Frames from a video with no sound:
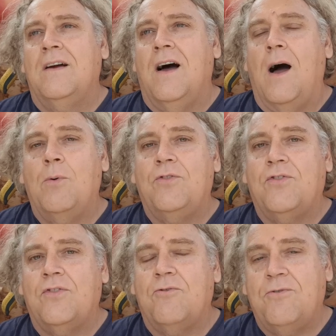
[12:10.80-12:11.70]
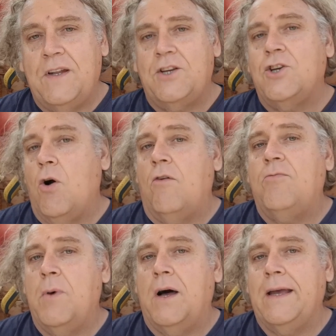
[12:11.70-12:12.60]
I was finishing
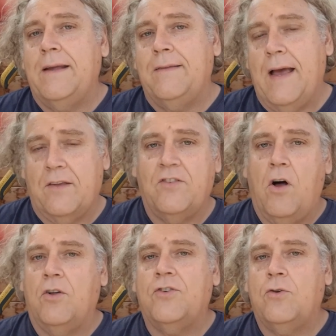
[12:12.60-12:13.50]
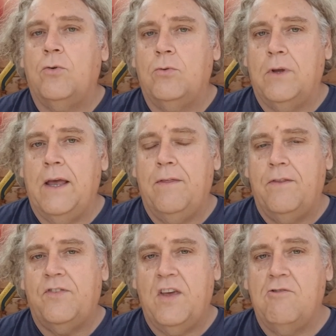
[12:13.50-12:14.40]
off my next article in
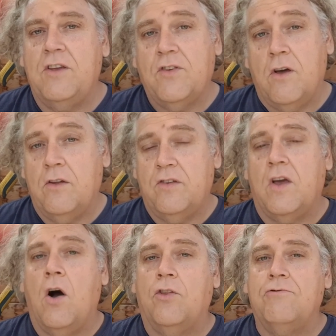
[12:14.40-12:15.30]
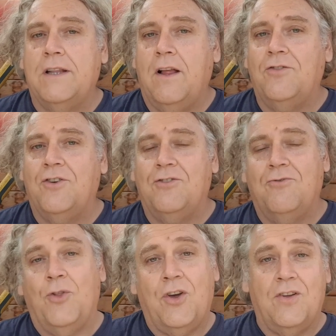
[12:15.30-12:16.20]
the series Guernsey Gardener in London
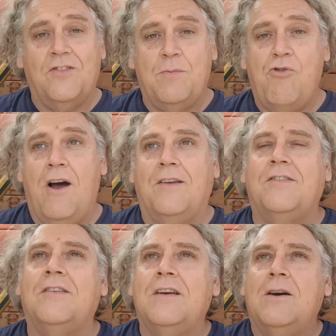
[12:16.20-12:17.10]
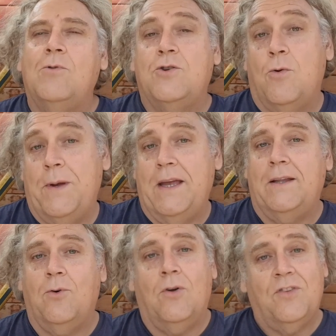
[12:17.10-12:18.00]
for the Guernsey Press, which will be
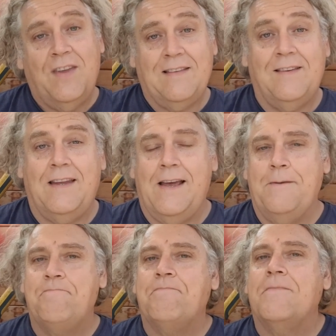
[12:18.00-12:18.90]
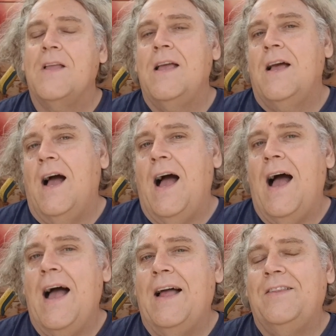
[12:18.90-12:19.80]
in on Saturday.
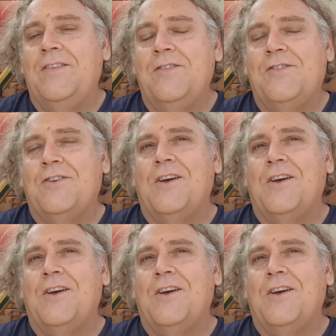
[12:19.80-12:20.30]
And